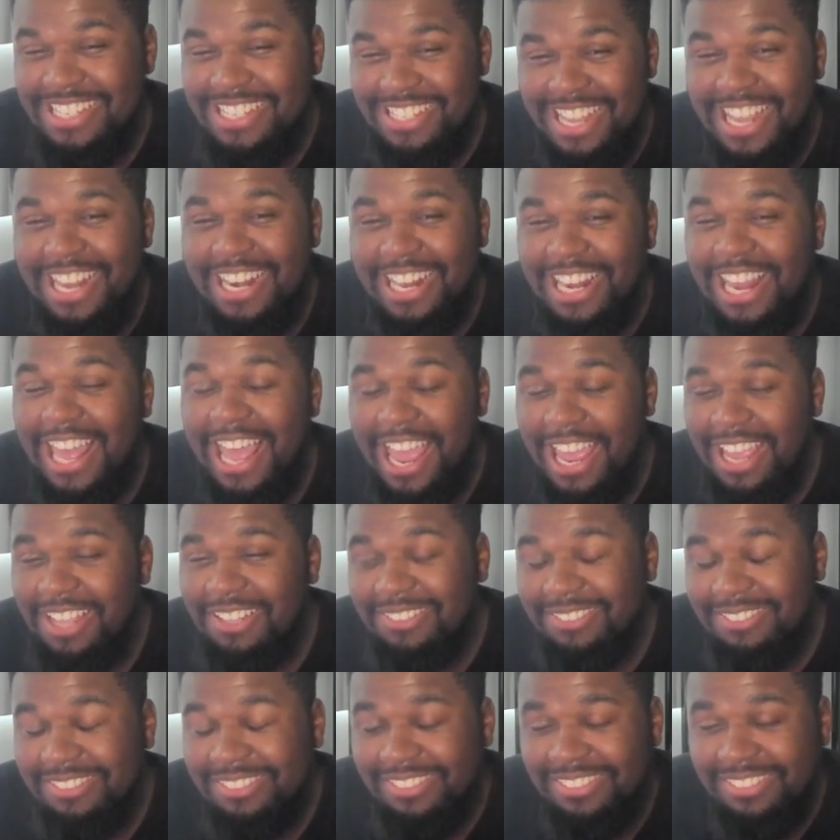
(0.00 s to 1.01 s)
he went in on
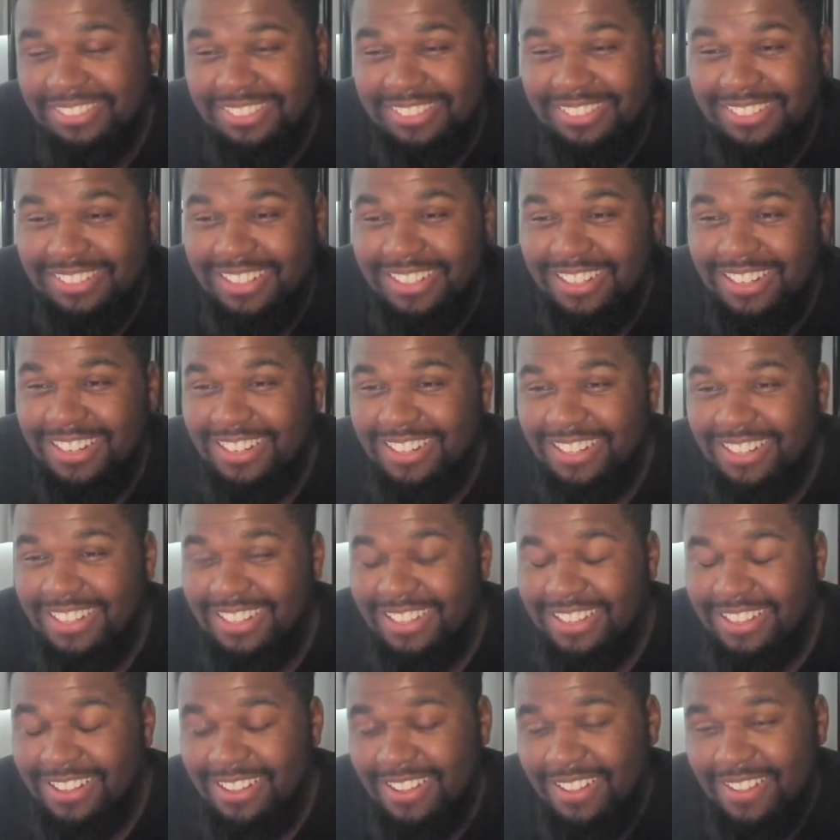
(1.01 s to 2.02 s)
your ass. I
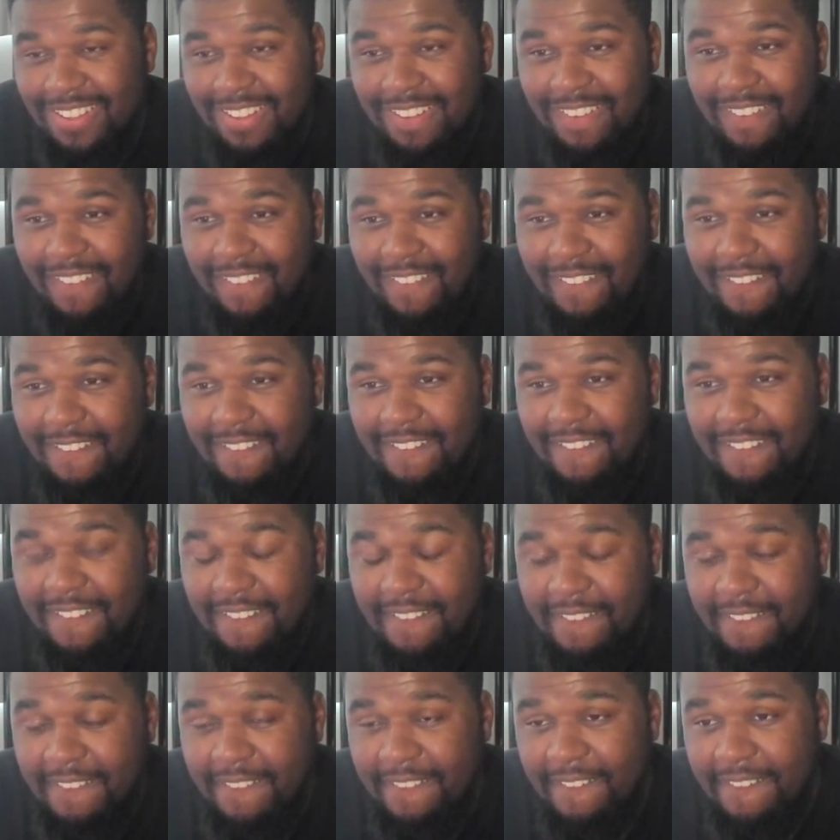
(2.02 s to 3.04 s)
know, especially that part